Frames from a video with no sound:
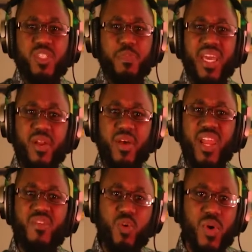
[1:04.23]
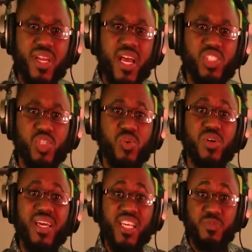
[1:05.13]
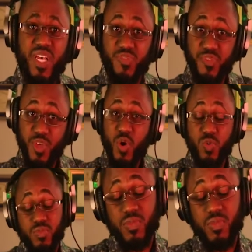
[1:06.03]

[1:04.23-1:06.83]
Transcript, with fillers: beginner level credential is best for you?